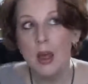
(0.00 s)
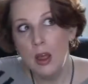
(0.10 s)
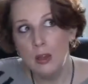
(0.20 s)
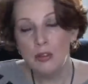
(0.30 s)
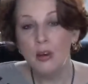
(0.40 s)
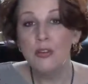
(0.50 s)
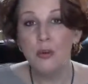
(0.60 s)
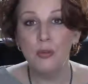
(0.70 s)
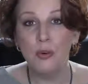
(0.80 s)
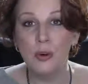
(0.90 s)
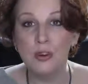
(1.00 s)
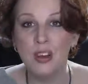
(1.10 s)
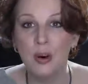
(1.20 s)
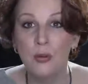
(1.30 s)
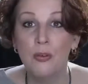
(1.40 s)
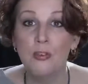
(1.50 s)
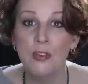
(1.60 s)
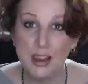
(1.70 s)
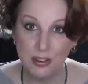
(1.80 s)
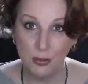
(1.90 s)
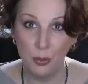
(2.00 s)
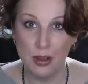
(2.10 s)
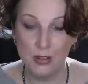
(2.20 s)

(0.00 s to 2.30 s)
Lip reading: There's also, of course, the old-fashioned ways